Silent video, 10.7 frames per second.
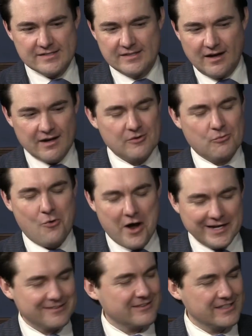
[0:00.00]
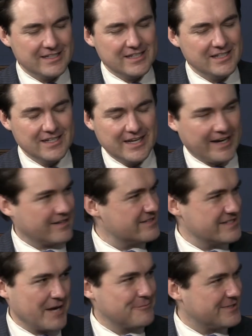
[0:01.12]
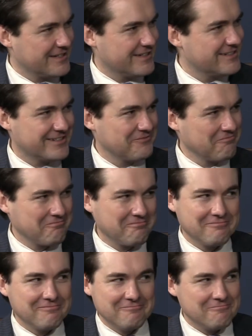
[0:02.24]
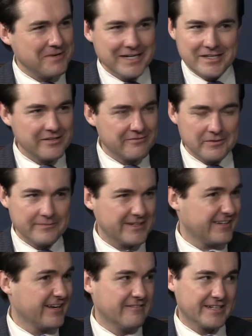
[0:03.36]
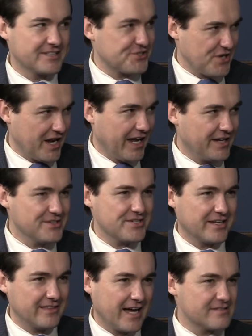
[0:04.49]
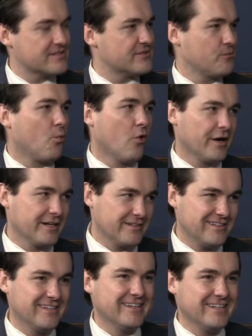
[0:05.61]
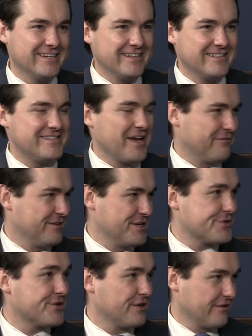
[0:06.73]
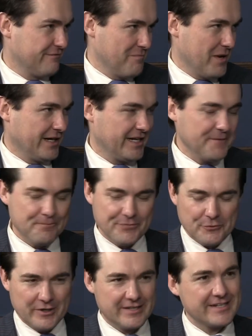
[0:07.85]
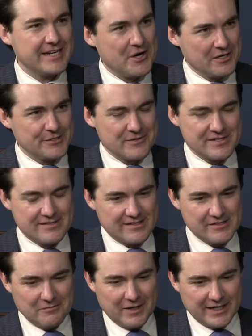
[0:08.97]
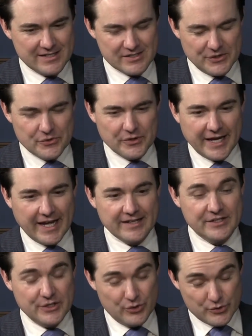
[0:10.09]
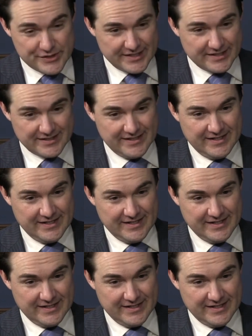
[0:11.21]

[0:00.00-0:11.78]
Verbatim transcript: not a widely accepted medium of exchange, and that's one definition of money, one of the characteristics of money. So you can use it